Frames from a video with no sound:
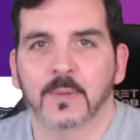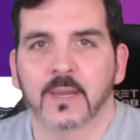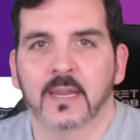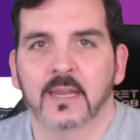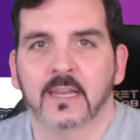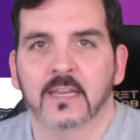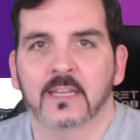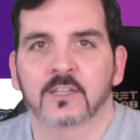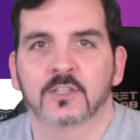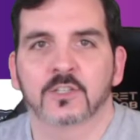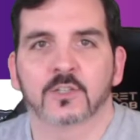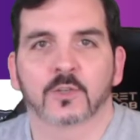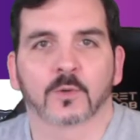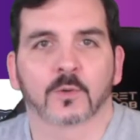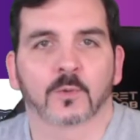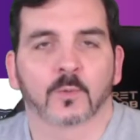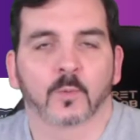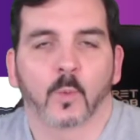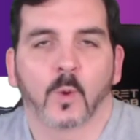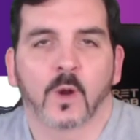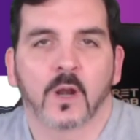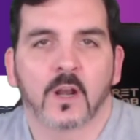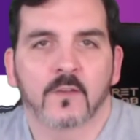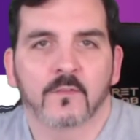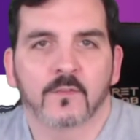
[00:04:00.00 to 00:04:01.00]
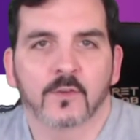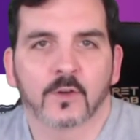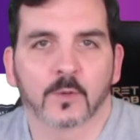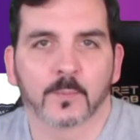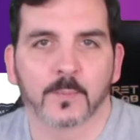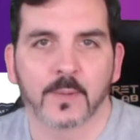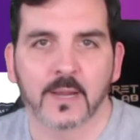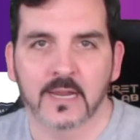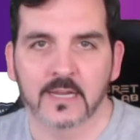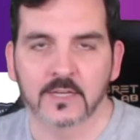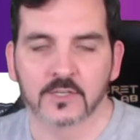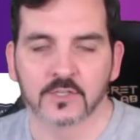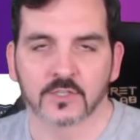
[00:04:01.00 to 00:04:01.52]
page or one of your
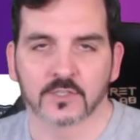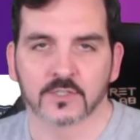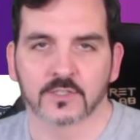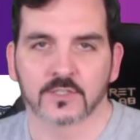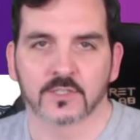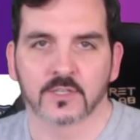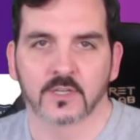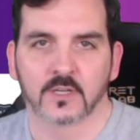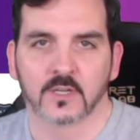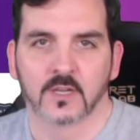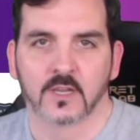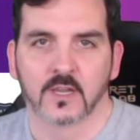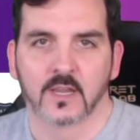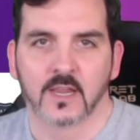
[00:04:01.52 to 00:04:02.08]
pages